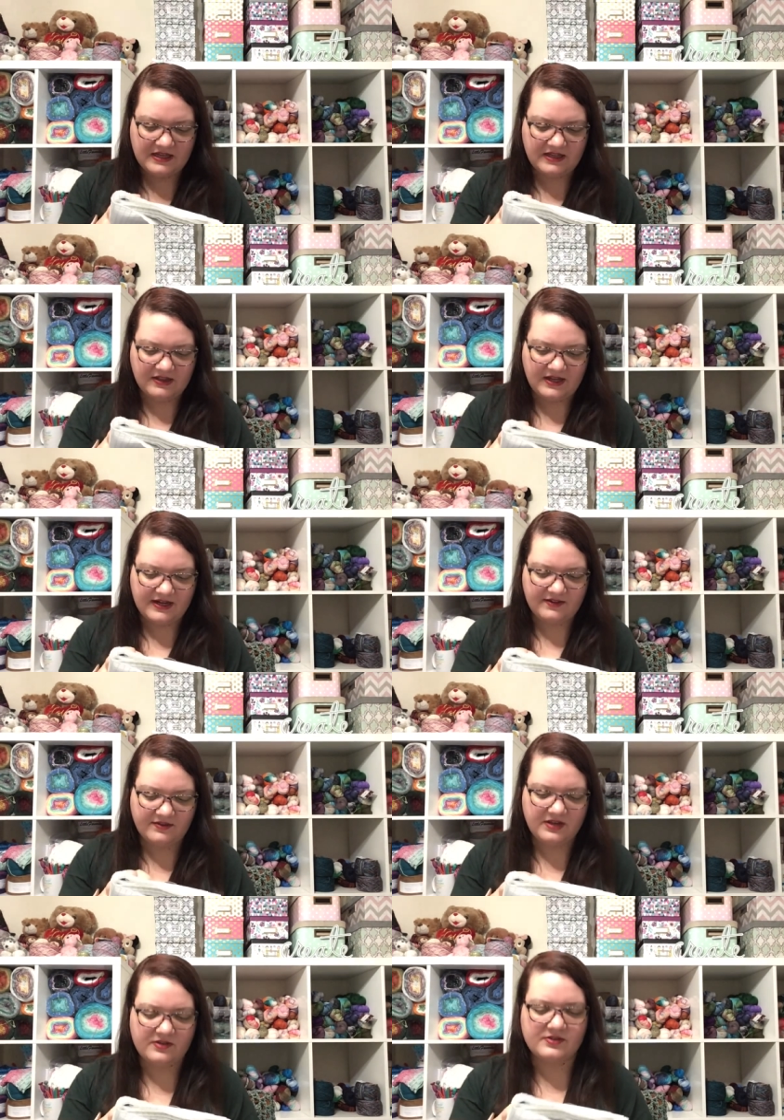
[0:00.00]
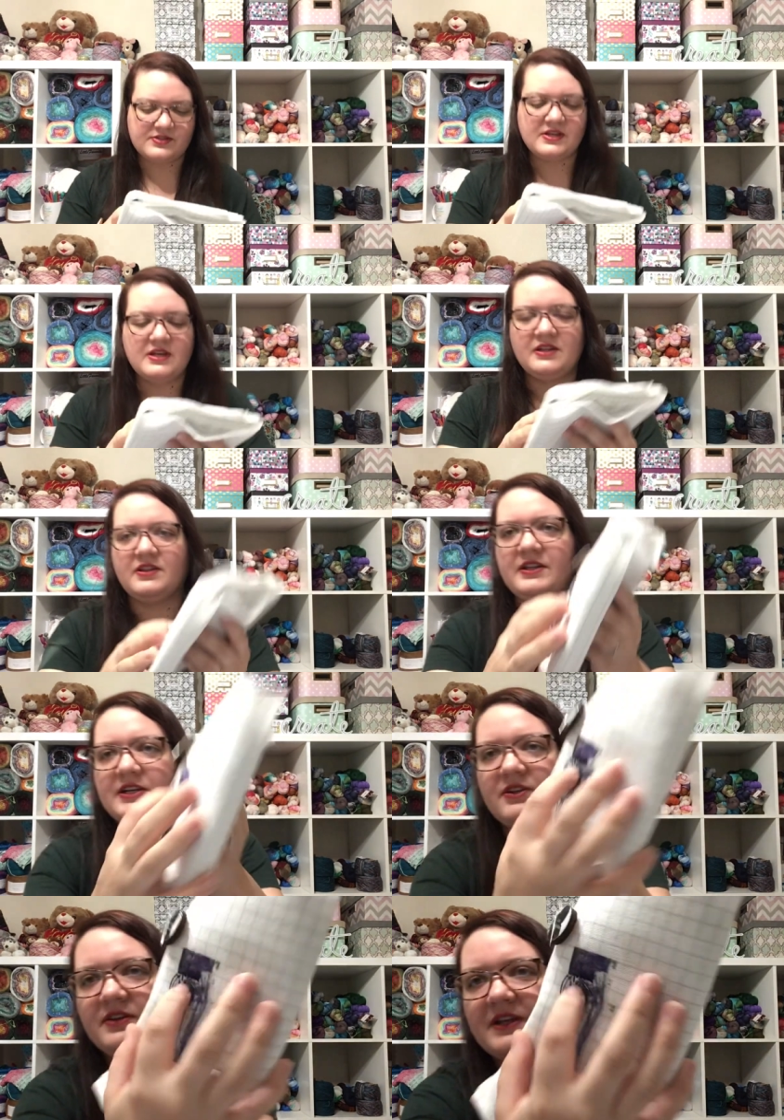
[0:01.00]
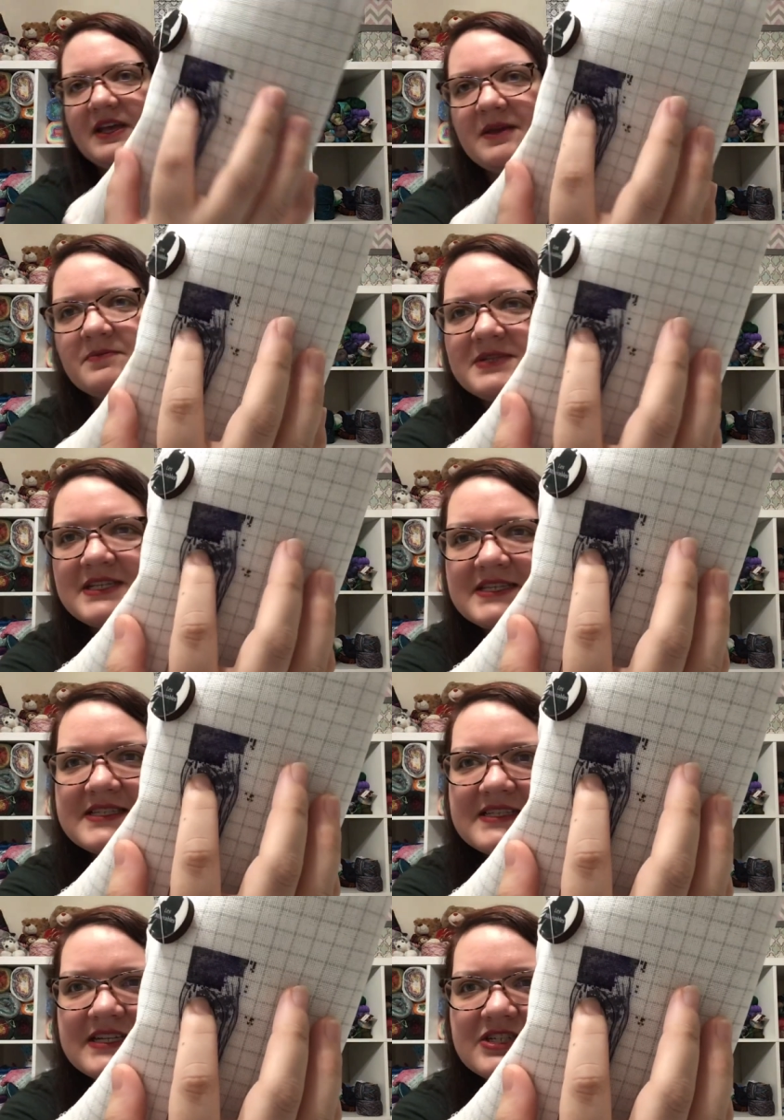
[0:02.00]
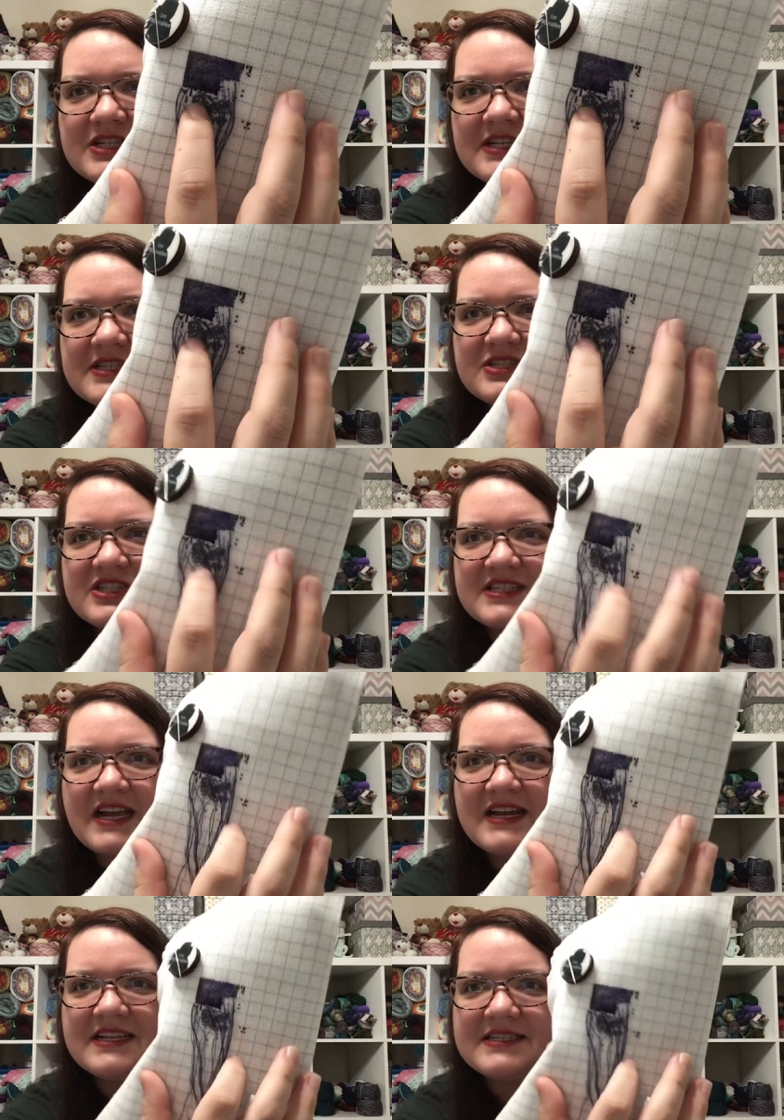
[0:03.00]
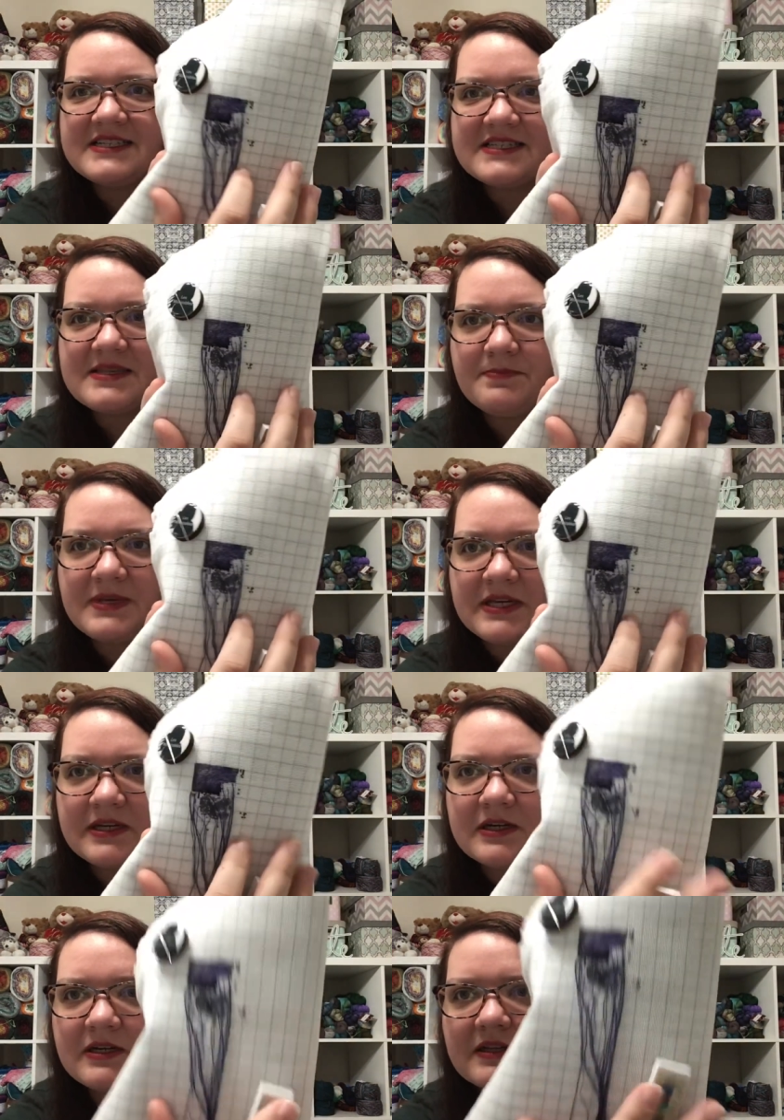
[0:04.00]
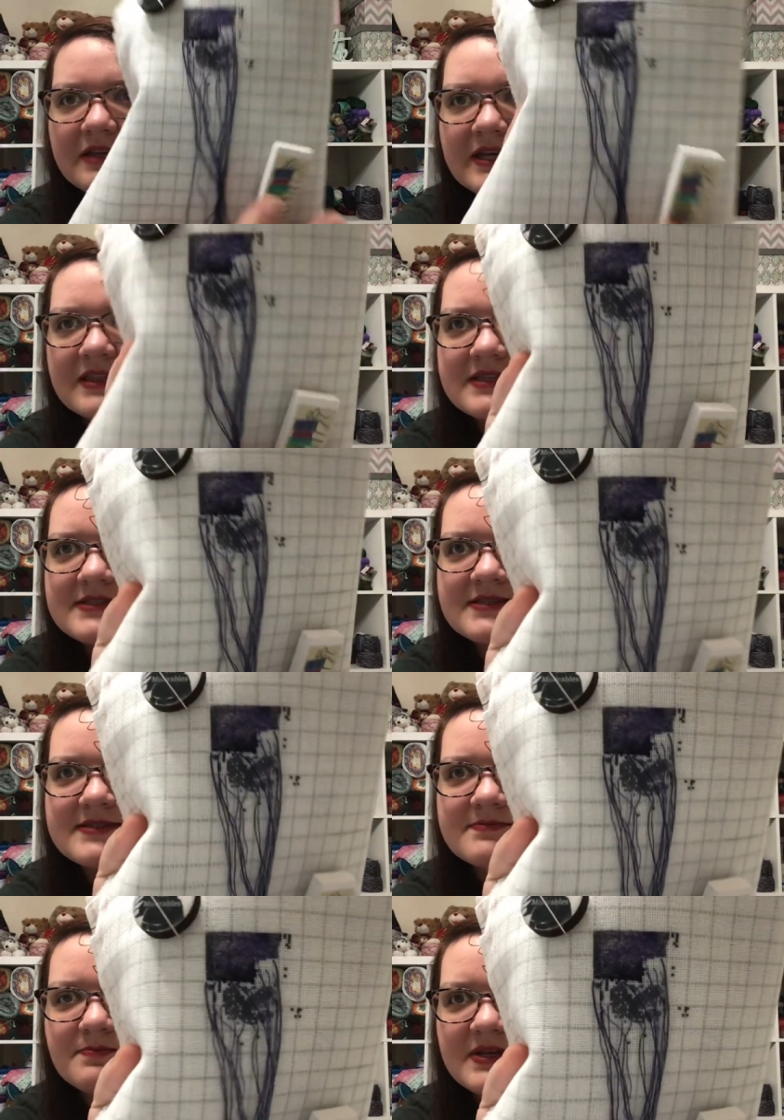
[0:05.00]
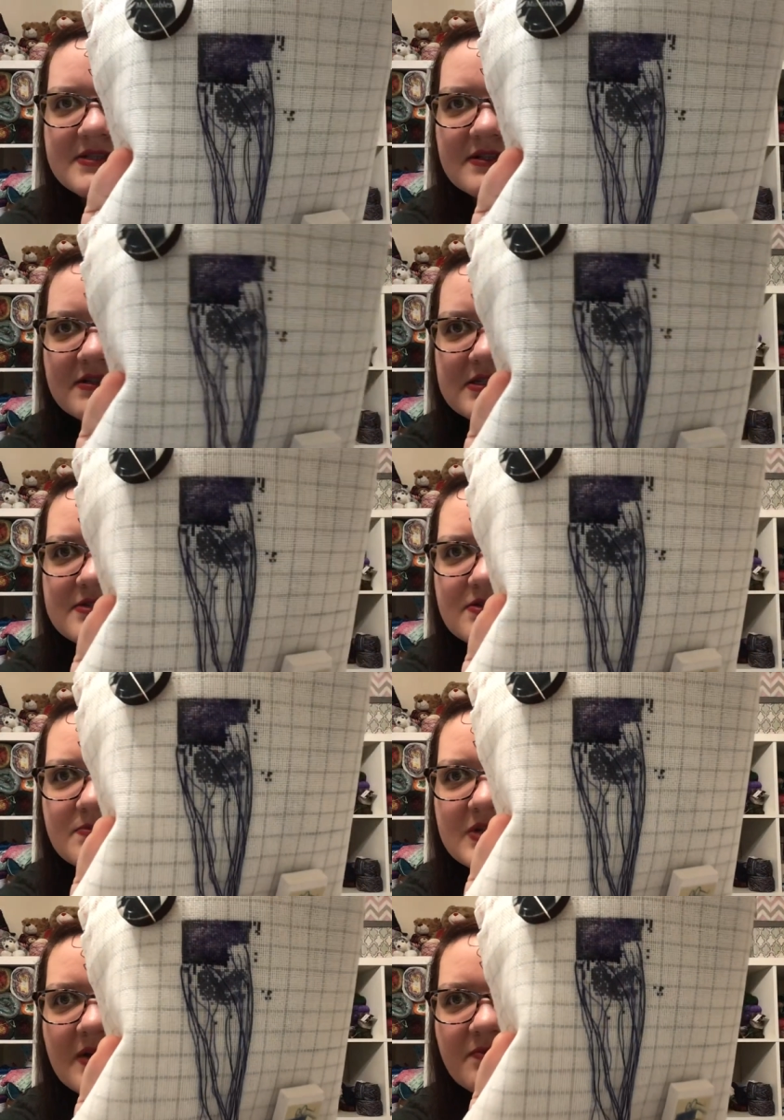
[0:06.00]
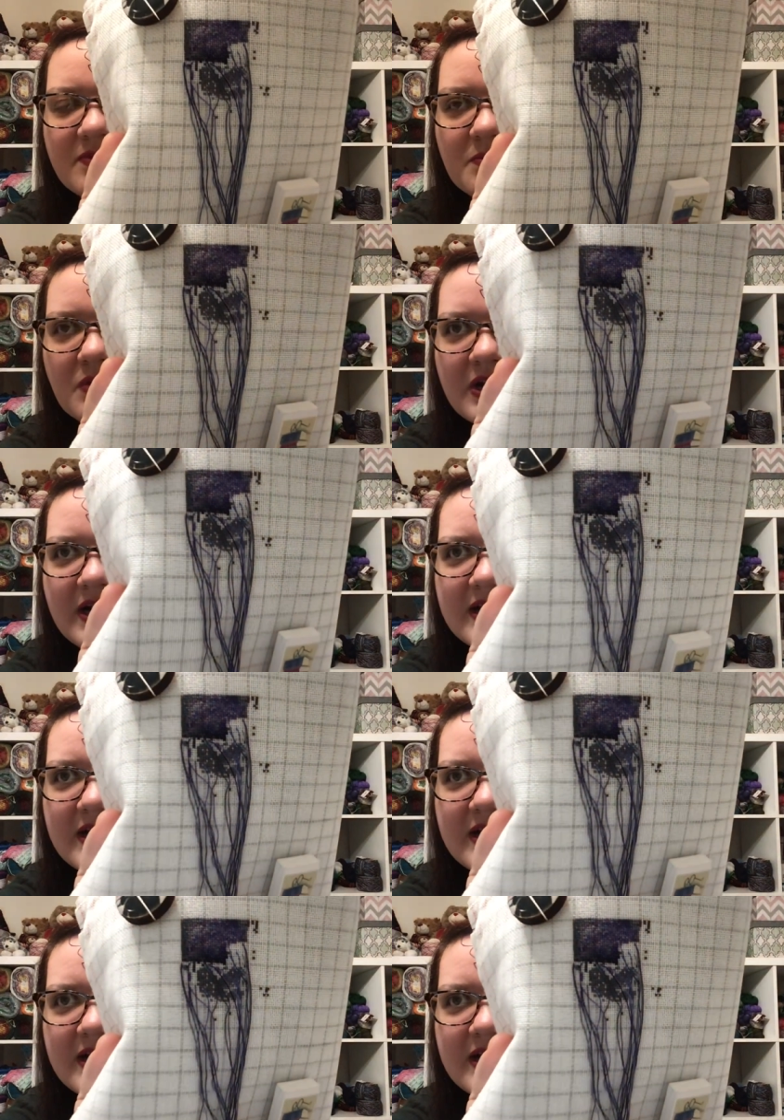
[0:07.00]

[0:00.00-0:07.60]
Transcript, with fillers: A lot of those little empty stitches just kind of disappear. Like this is basically zoomed up from what I